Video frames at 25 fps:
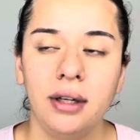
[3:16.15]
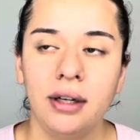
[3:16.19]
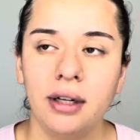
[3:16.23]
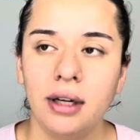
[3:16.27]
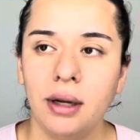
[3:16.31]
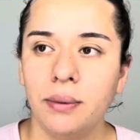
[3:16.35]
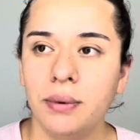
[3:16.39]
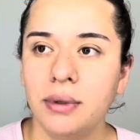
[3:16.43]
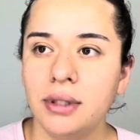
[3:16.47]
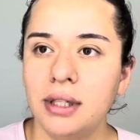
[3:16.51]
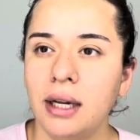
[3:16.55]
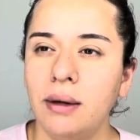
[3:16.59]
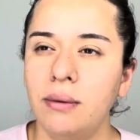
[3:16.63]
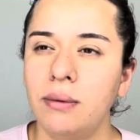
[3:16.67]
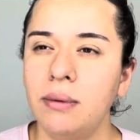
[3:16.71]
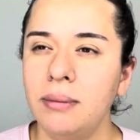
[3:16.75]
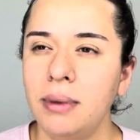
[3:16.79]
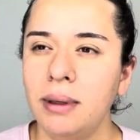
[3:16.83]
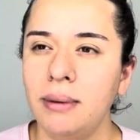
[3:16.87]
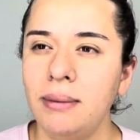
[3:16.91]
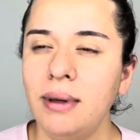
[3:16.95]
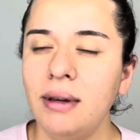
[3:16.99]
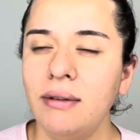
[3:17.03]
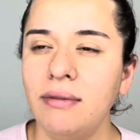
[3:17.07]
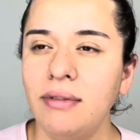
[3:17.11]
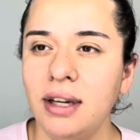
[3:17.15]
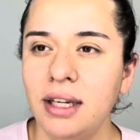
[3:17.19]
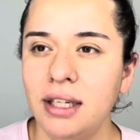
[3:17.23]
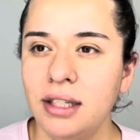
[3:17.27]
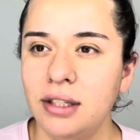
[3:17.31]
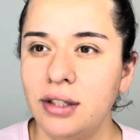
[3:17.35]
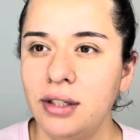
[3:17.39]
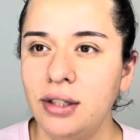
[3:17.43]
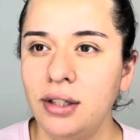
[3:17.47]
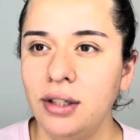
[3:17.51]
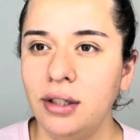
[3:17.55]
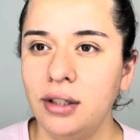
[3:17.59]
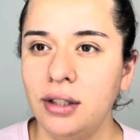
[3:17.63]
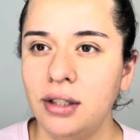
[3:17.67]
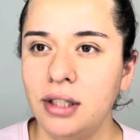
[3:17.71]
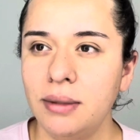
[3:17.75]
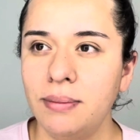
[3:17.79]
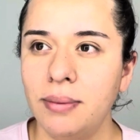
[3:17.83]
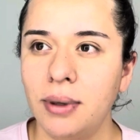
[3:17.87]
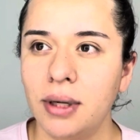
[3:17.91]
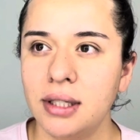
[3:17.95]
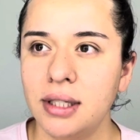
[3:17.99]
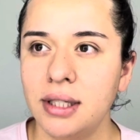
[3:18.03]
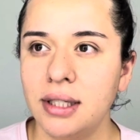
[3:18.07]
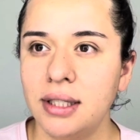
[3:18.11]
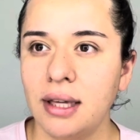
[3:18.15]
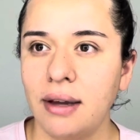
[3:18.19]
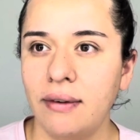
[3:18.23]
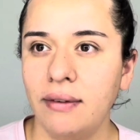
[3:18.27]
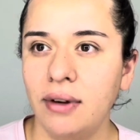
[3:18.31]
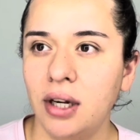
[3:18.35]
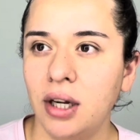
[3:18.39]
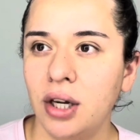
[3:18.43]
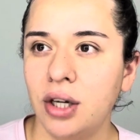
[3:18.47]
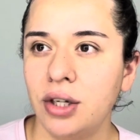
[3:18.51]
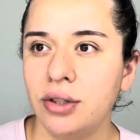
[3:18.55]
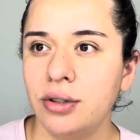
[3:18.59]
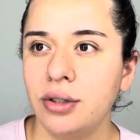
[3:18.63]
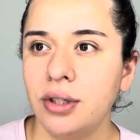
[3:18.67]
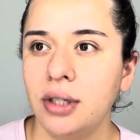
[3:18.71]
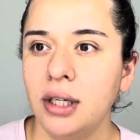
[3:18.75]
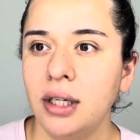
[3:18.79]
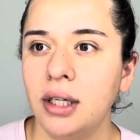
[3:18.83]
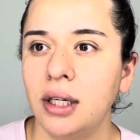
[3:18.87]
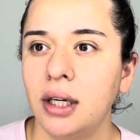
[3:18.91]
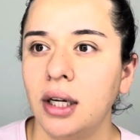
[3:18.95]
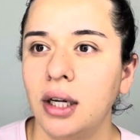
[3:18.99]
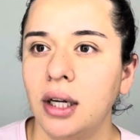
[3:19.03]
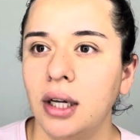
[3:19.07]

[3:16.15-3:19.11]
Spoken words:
And I was like, well, maybe if I deposit 700,